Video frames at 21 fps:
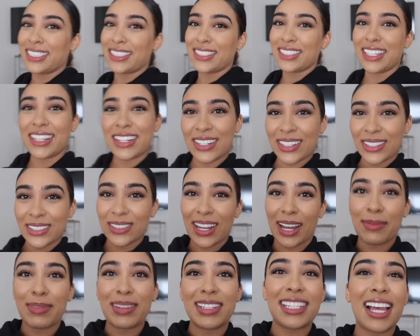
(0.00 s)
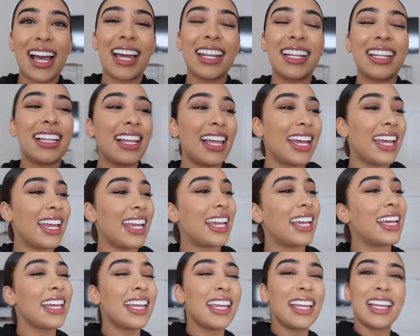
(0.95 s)
you know? I've been kind of
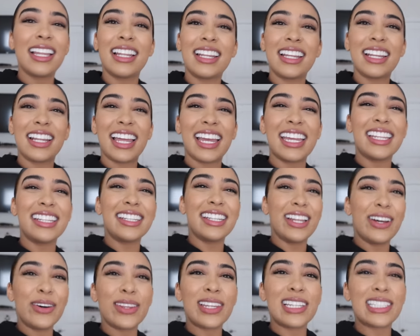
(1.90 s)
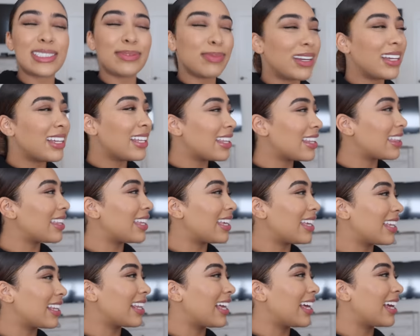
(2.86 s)
like laying low this month
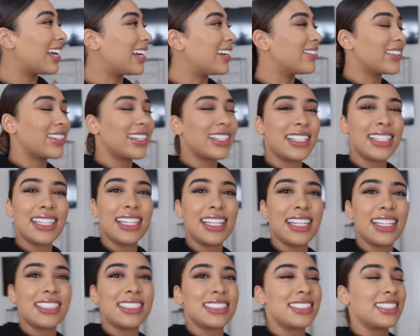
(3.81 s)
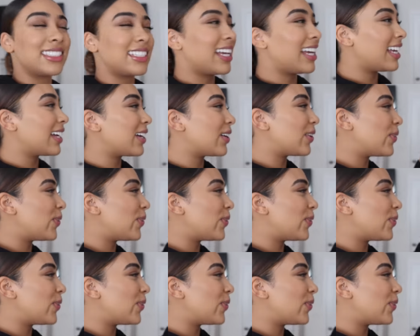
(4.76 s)
and like really just letting